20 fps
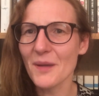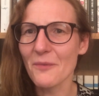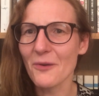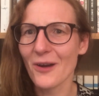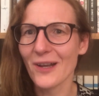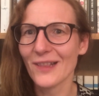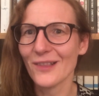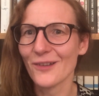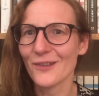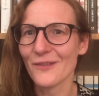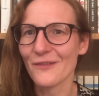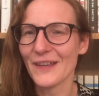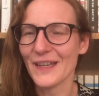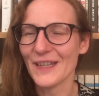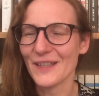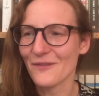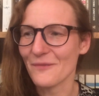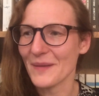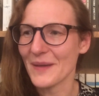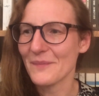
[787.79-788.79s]
up quite a lot of
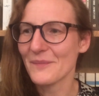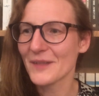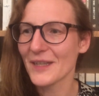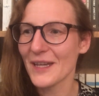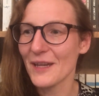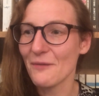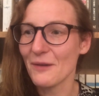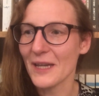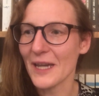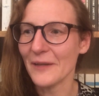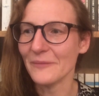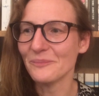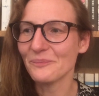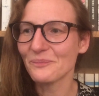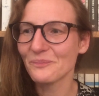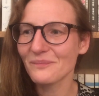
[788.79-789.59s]
things for me. So here we go.